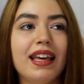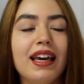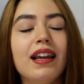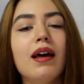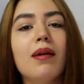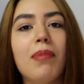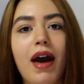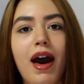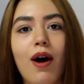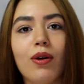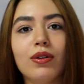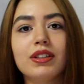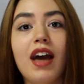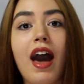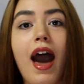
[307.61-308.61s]
Then
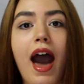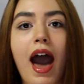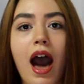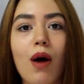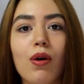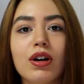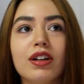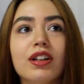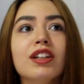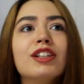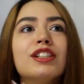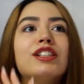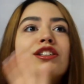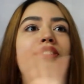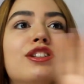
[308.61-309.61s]
about our
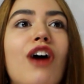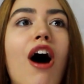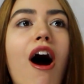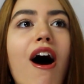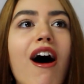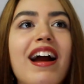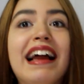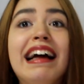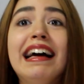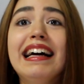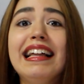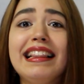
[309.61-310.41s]
star